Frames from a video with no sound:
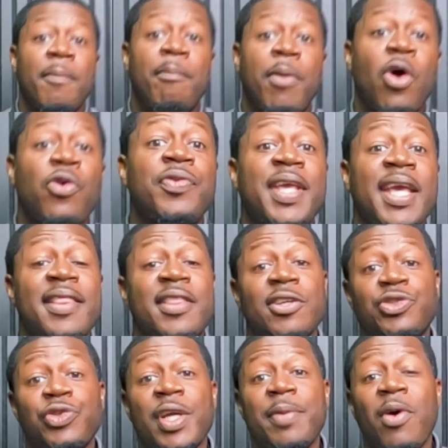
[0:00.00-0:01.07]
Both get their
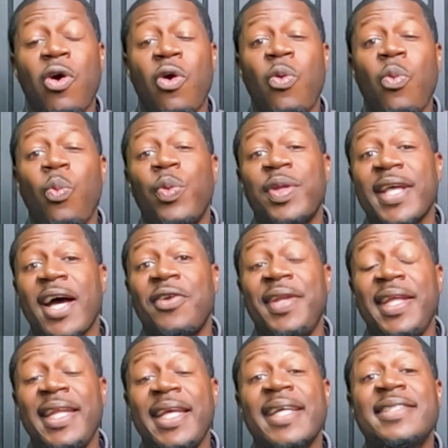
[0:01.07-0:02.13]
dream home without
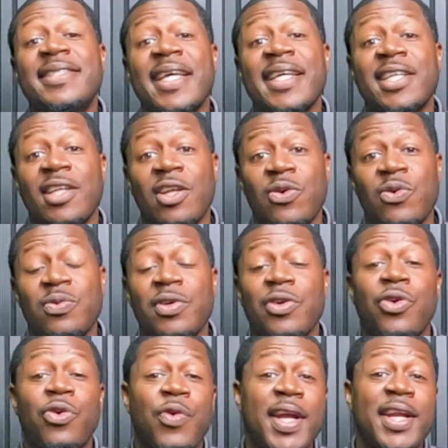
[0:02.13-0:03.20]
needing a second
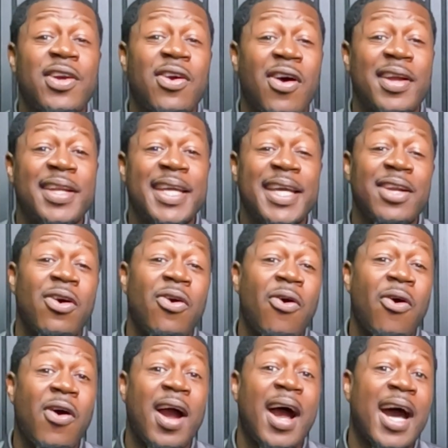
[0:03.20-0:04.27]
loan, credit card debt,
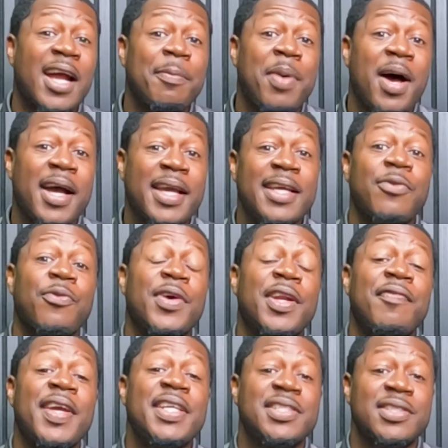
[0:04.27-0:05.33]
or out-of-pocket
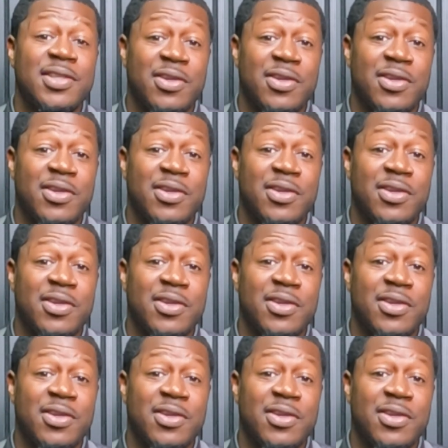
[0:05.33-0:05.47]
renovation